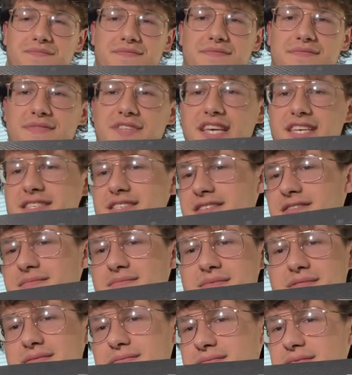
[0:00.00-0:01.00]
This
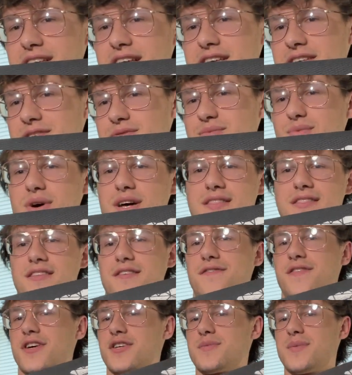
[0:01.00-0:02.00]
is what the
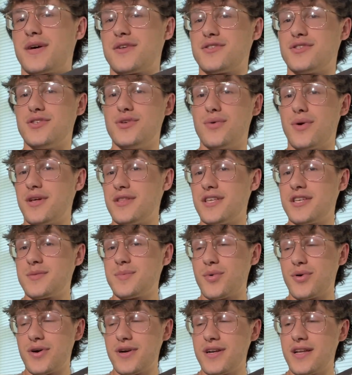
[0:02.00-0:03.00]
flush mounts do on this
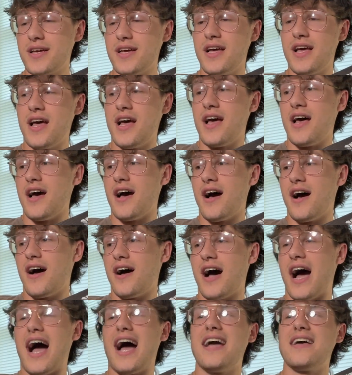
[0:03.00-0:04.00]
board.
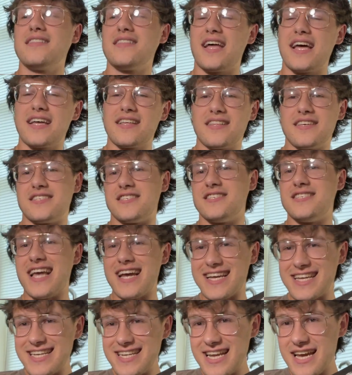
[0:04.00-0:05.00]
I like the
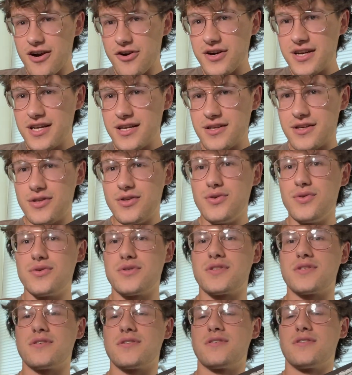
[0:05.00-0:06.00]
secondary
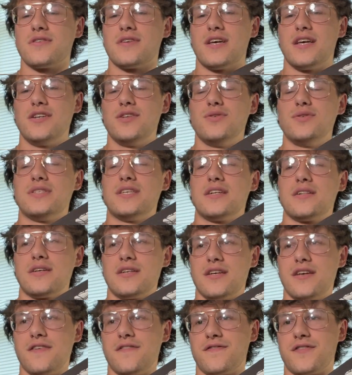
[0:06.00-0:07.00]
use and
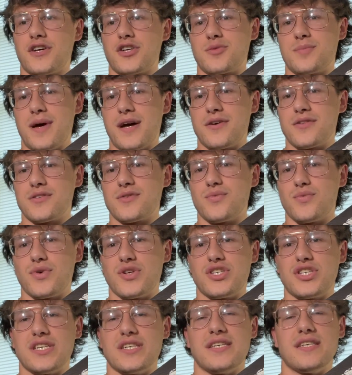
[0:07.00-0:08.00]
utility of flush mounts,
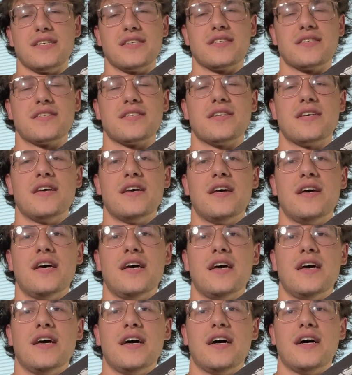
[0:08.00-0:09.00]
which is
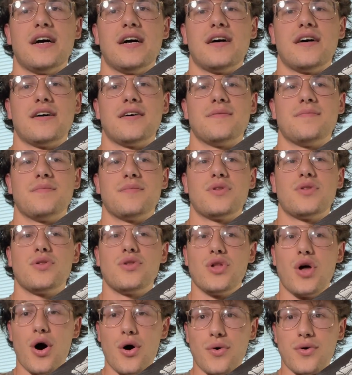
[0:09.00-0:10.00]

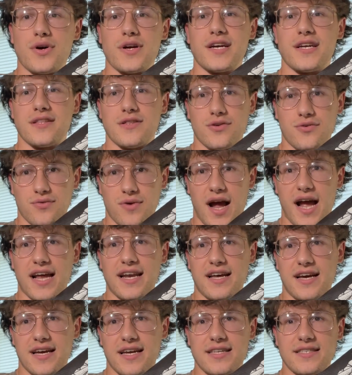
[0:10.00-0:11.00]
lowering the ride
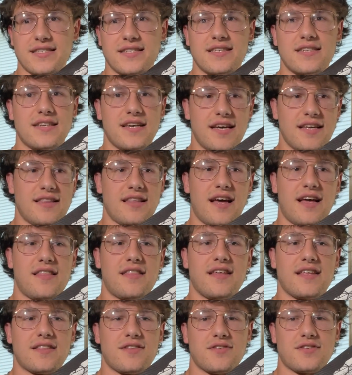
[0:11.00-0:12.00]
height. I
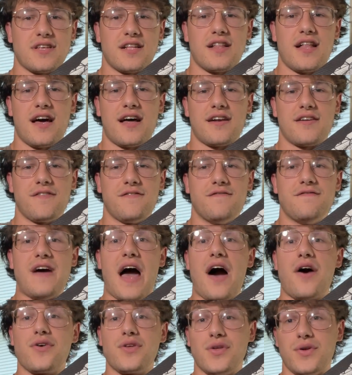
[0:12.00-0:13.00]
think there's a lot of
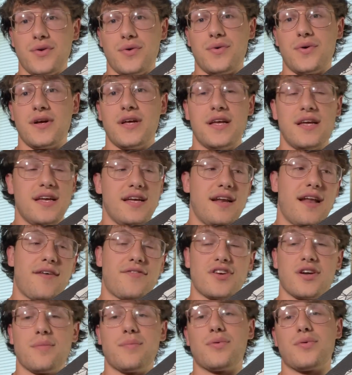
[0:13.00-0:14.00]
value in
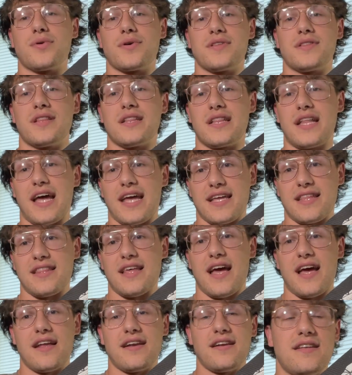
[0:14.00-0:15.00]
having a board like
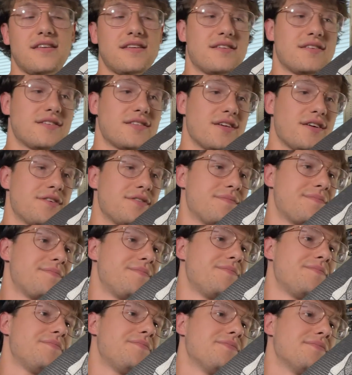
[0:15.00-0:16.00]
that. So
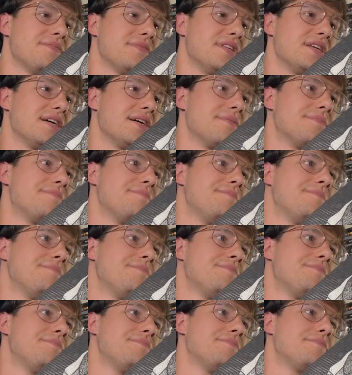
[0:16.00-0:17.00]
yeah,
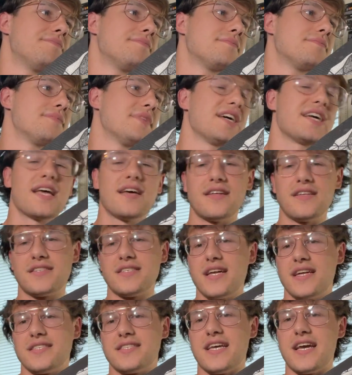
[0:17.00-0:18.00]
again, it's
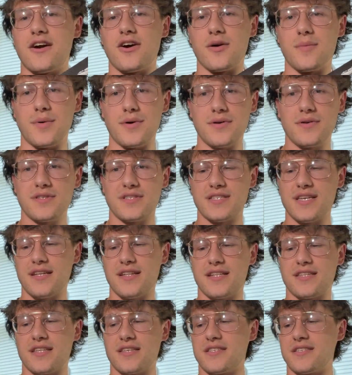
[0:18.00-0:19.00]
not terrible. It's not
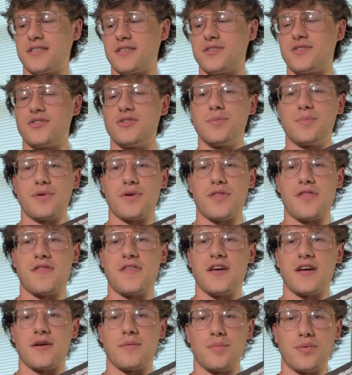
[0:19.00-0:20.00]
like this is a super
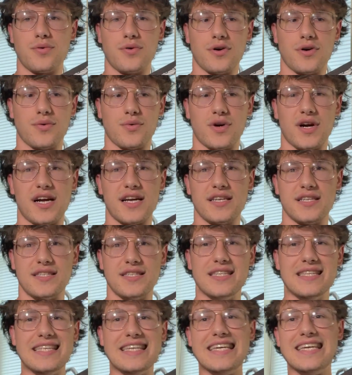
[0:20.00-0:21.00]
thick board where I
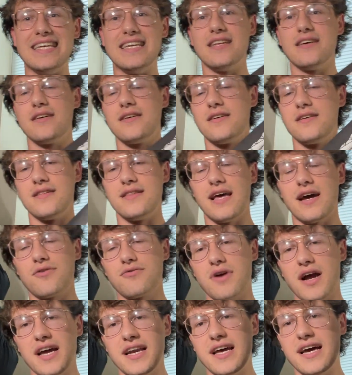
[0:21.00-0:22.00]
need that
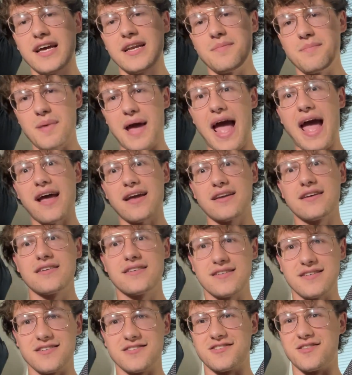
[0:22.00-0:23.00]
ride height back
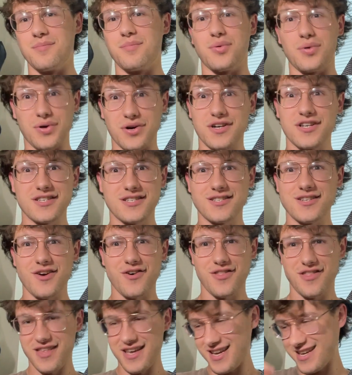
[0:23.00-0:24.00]
because the board is so
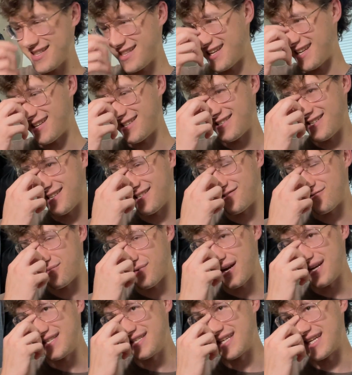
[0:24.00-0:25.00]
thick that it's
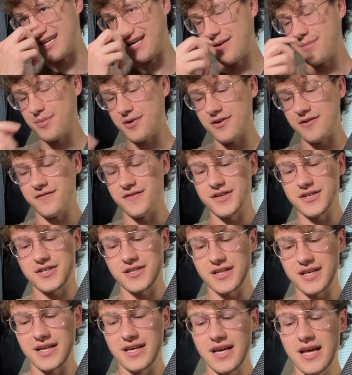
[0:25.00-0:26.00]
raising it up
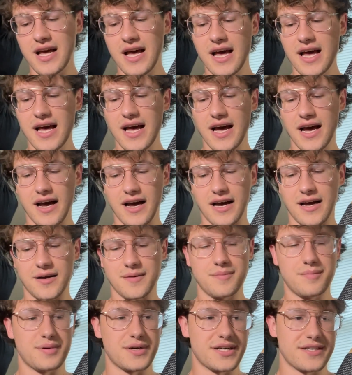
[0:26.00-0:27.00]
artificially.
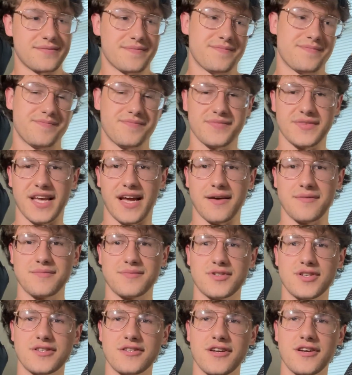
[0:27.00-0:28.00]
But yeah,
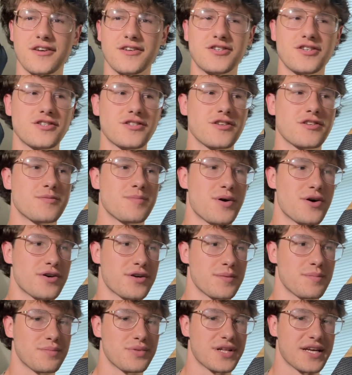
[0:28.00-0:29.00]
just a small
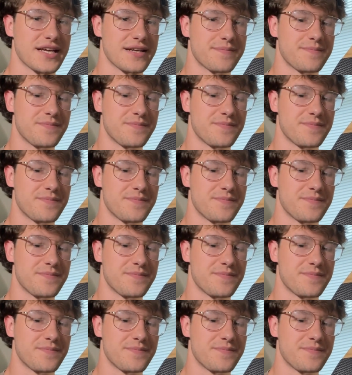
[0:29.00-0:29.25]
complaint.